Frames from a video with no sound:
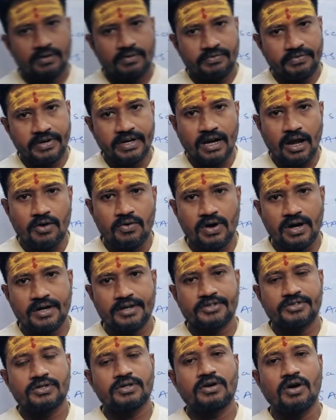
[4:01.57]
we now
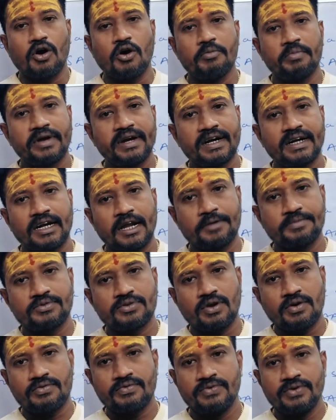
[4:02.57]
understood how many types
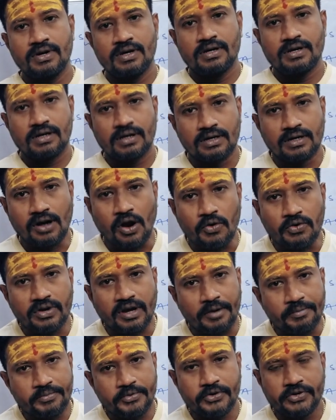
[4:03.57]
of cloud
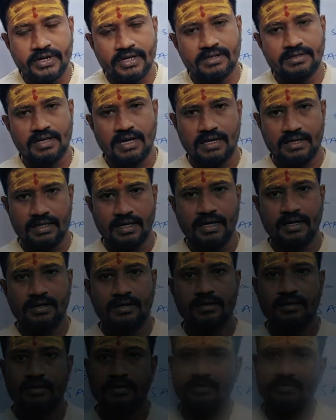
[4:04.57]
computings are there.
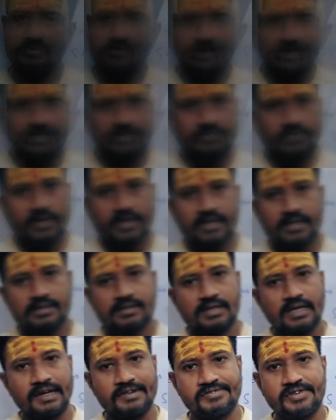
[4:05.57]
First one is
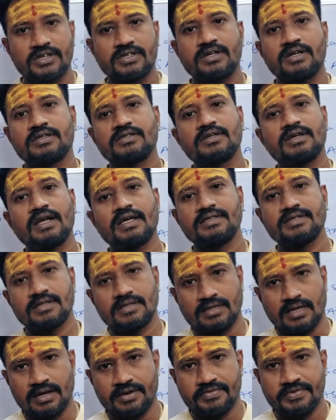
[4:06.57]
infrastructure as a
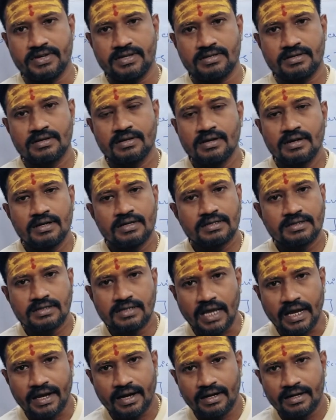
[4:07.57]
service.
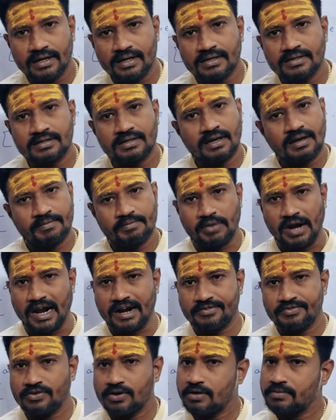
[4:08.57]
Second is
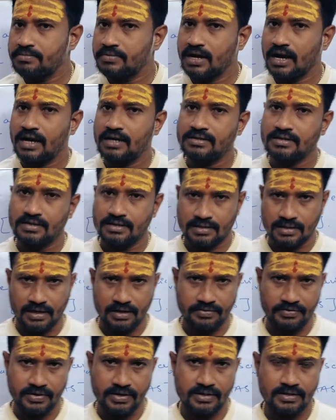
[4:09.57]
platform as a
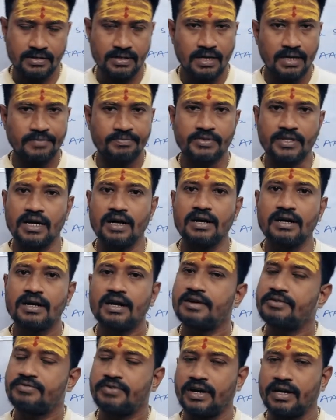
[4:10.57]
service. Third
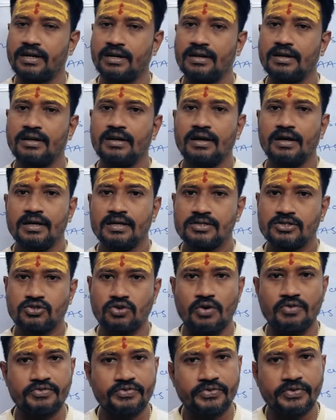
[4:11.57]
and final,
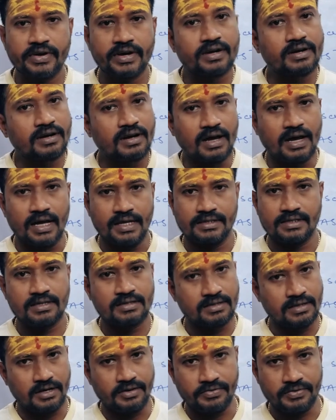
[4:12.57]
software as a
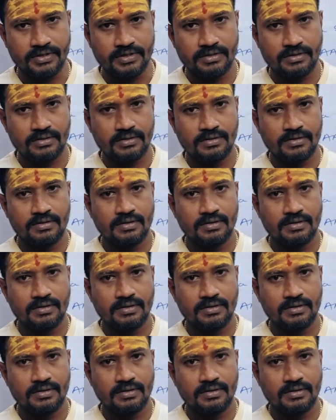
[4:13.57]
service.